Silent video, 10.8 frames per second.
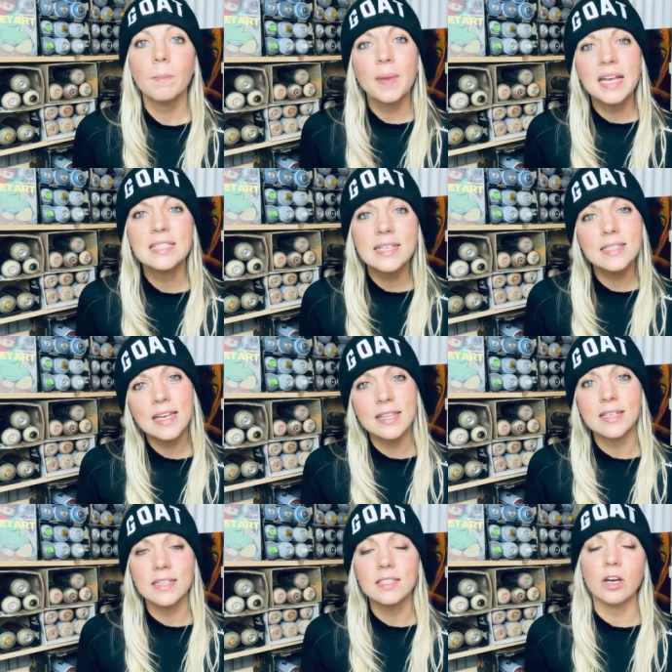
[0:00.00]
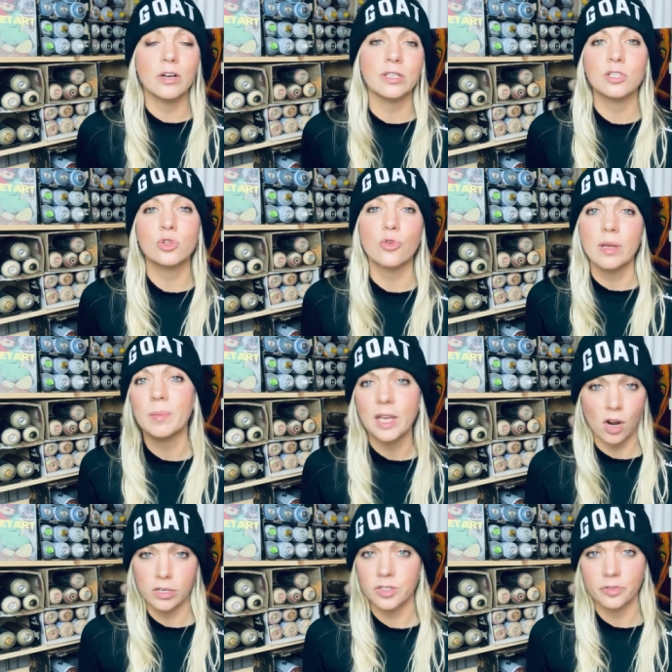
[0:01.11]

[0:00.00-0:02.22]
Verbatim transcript: Paintings like this are extremely hard